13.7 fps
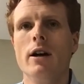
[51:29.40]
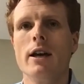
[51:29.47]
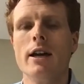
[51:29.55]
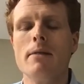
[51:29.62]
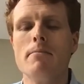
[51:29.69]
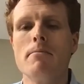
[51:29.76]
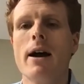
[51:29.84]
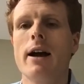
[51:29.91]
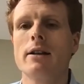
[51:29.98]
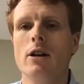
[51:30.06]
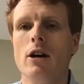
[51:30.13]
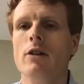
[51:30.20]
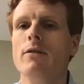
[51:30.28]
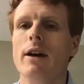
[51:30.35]
impact
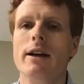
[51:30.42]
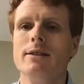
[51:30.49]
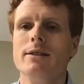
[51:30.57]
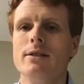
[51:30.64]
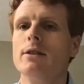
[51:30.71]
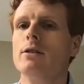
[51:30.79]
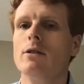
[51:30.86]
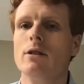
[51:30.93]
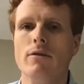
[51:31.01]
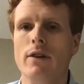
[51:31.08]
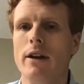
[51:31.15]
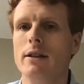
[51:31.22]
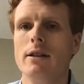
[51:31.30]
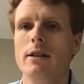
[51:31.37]
of a single
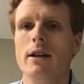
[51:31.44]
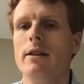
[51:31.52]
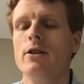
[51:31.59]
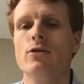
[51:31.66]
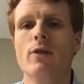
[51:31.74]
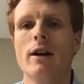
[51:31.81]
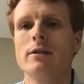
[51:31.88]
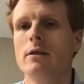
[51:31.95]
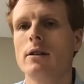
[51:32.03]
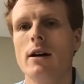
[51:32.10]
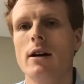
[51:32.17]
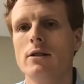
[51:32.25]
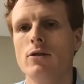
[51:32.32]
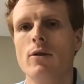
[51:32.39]
event and the drastic
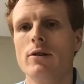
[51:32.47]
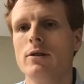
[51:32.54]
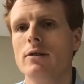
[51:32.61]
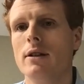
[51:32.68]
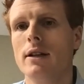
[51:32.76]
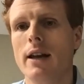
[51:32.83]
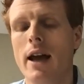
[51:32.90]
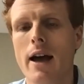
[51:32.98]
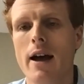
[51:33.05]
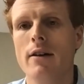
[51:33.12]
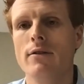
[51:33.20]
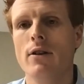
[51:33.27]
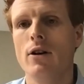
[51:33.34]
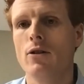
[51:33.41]
consequences it can
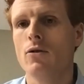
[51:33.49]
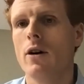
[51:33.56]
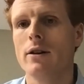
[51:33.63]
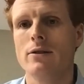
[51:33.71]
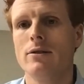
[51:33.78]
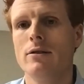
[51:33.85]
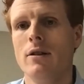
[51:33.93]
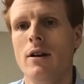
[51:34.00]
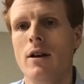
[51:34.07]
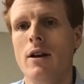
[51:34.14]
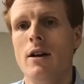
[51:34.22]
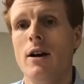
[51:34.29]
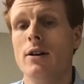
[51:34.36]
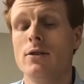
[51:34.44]
have across
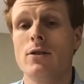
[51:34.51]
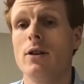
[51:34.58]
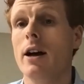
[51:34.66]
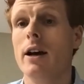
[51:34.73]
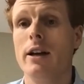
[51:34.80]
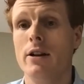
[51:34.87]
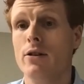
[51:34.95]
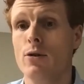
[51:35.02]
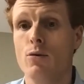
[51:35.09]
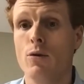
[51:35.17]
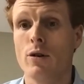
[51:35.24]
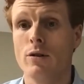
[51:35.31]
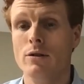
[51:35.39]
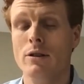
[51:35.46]
a society or
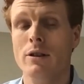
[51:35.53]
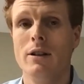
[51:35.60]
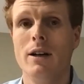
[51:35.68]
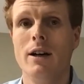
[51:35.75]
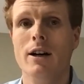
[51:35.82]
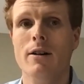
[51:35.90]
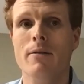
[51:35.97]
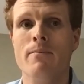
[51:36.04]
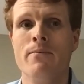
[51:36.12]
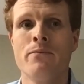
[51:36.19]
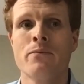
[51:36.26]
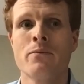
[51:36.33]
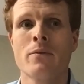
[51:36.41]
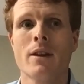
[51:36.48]
world.
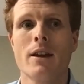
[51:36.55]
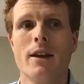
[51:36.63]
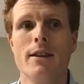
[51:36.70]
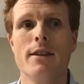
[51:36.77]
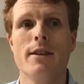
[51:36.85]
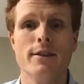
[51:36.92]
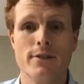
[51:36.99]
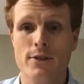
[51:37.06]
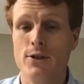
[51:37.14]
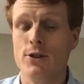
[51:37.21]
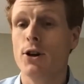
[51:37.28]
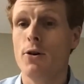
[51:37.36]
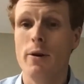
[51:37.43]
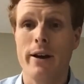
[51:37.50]
This is
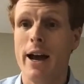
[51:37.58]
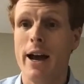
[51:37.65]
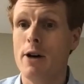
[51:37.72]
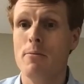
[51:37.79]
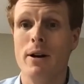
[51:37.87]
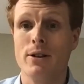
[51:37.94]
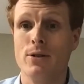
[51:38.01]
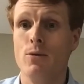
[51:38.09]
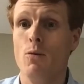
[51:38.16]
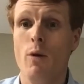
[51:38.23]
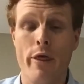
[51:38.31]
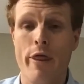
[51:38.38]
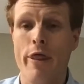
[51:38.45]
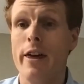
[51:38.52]
showing how much
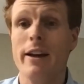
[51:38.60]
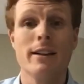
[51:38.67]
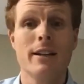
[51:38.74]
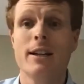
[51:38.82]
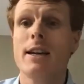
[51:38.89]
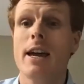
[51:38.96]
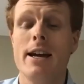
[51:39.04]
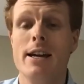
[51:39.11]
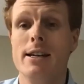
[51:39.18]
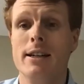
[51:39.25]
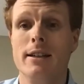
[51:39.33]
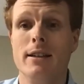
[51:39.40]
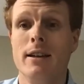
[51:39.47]
one thing can